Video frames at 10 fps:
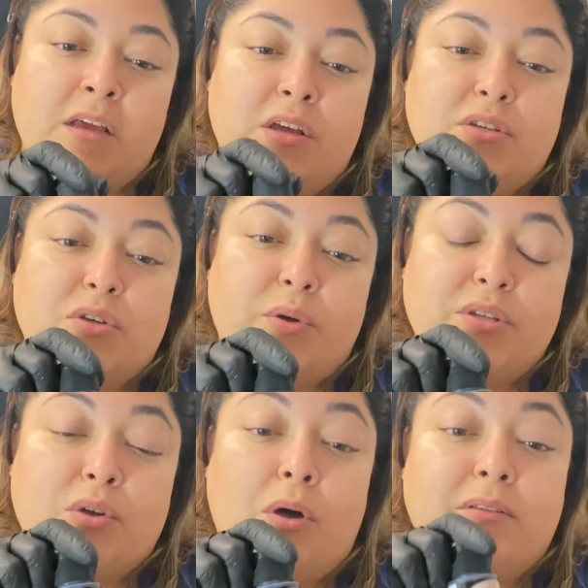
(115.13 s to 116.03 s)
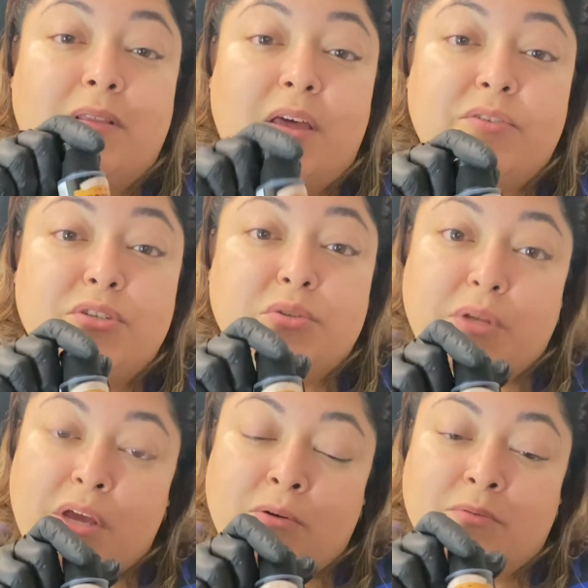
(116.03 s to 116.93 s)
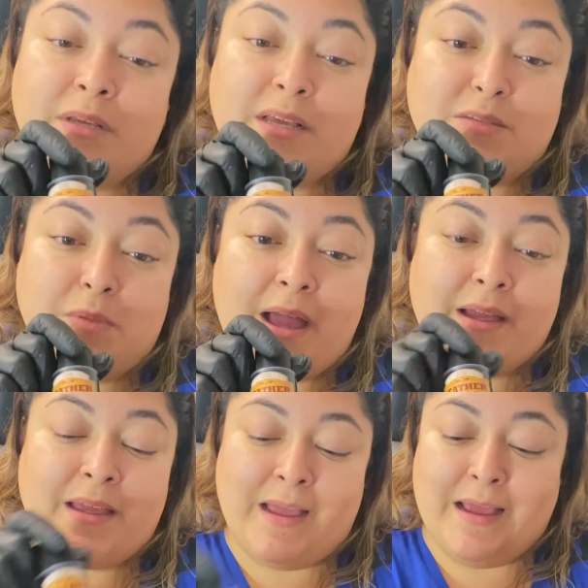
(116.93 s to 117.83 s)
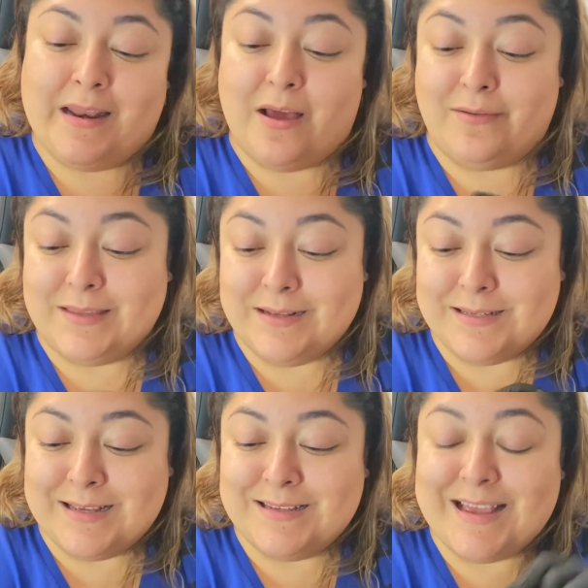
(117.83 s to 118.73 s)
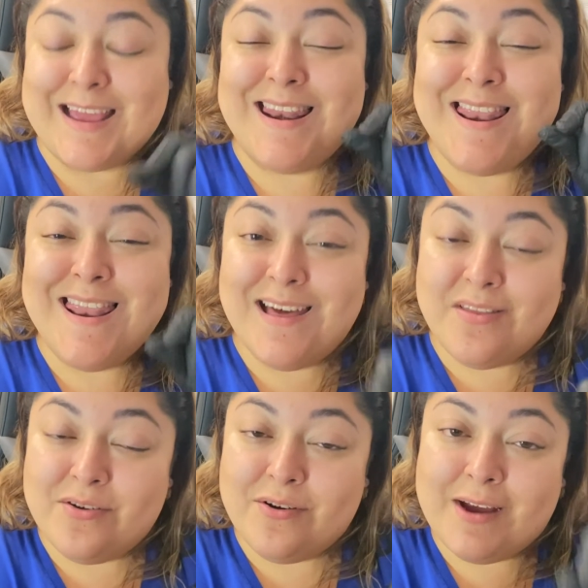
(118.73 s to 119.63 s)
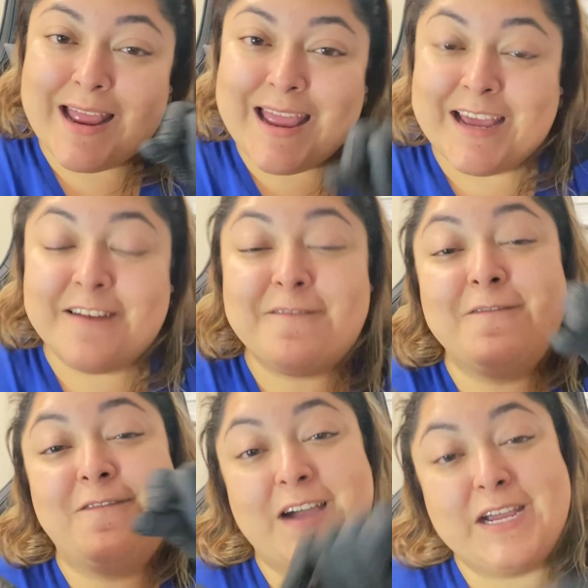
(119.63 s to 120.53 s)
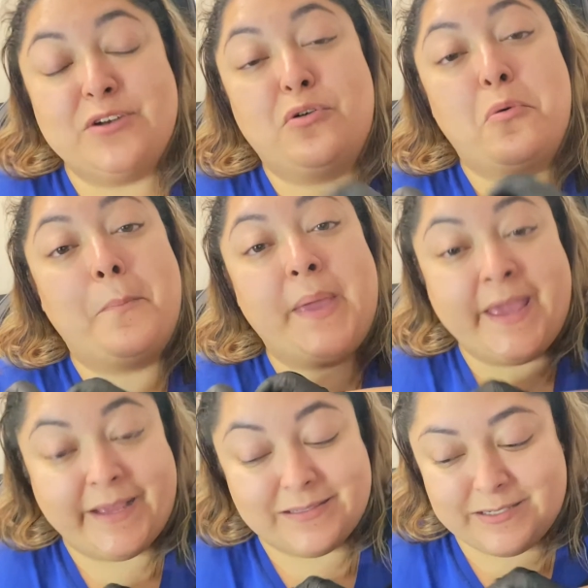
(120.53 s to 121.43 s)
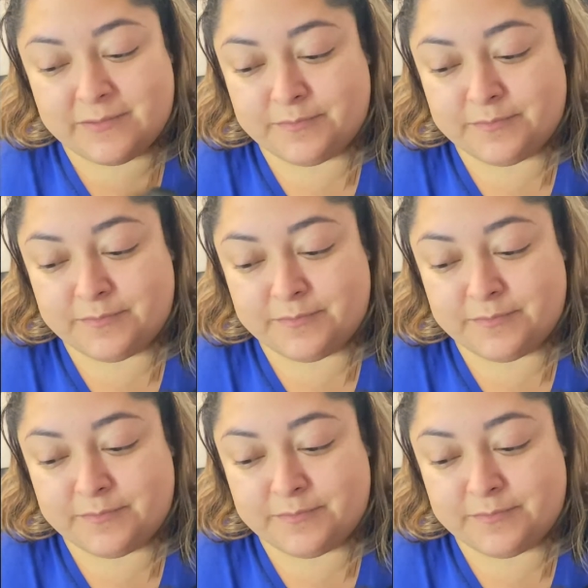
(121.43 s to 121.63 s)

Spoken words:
So it's called Leather Studio. It's black. Now this is a leather and vinyl paint.